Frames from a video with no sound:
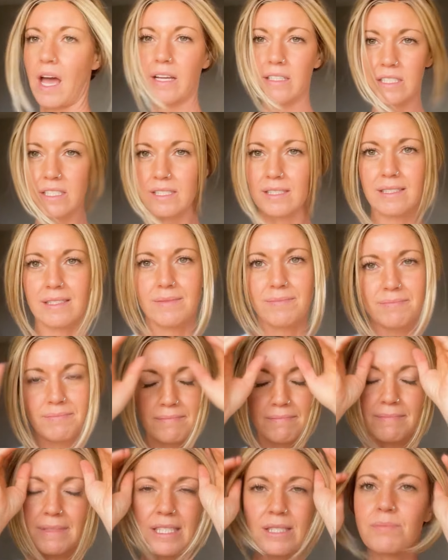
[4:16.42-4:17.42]
I just,
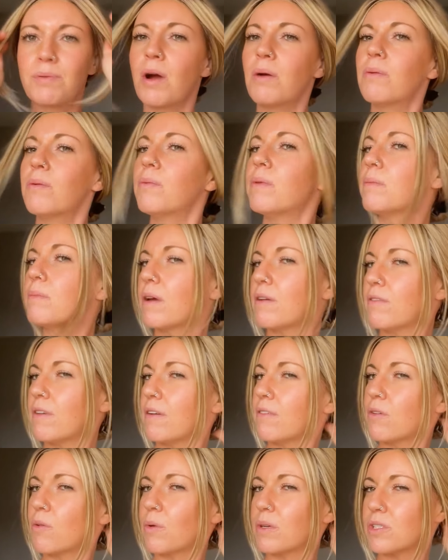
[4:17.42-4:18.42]
it's probably my
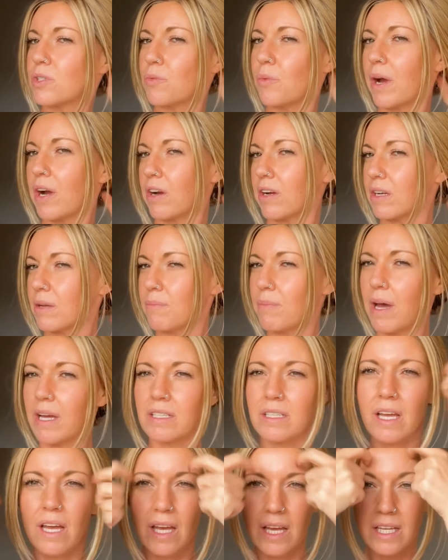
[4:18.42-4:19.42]
favorite one to wear in a
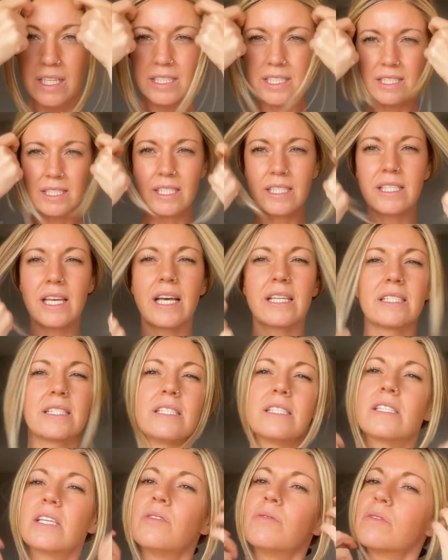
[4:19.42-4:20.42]
bun just because it has
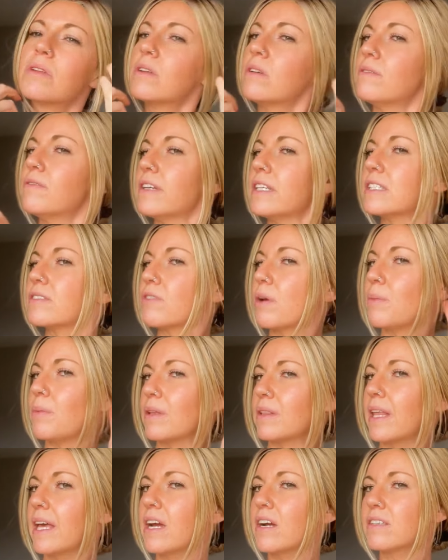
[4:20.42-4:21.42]
these cute little face
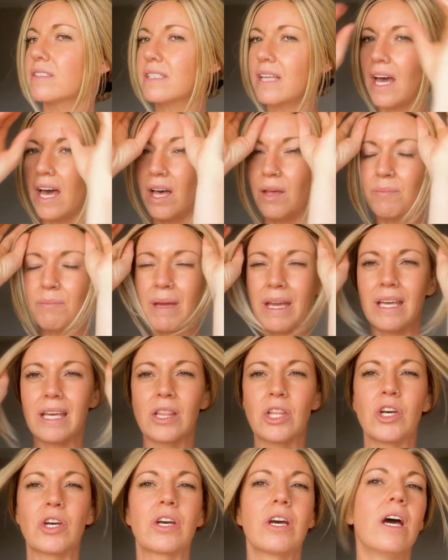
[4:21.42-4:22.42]
framing layers that help make
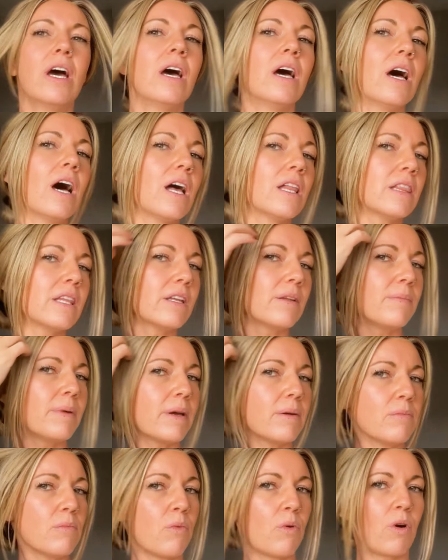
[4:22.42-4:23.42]
it look a little
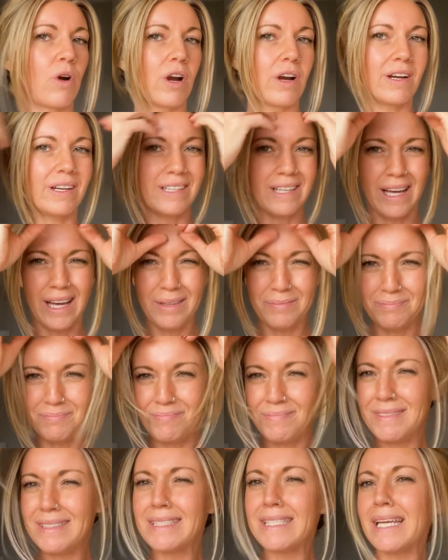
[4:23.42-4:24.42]
bit more um,
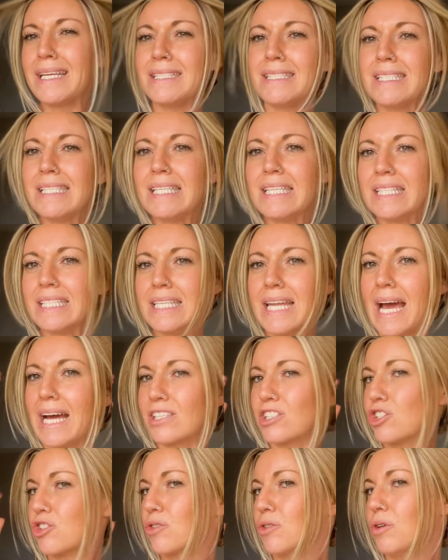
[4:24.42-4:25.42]
dainty and
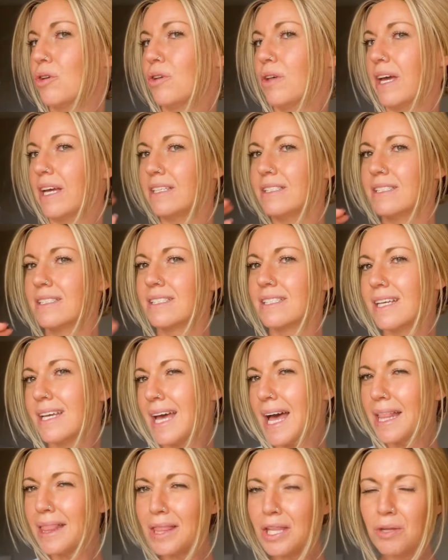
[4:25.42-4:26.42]
natural and
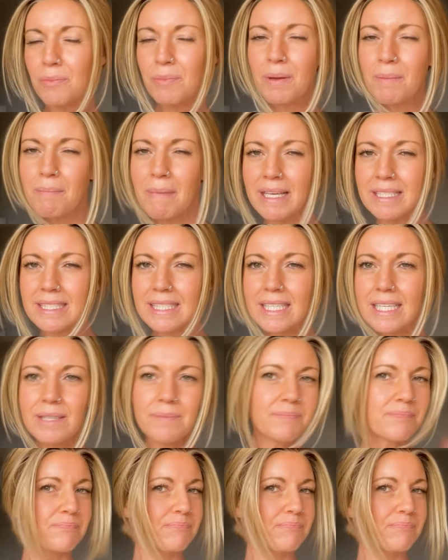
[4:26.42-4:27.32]
a little bit messy.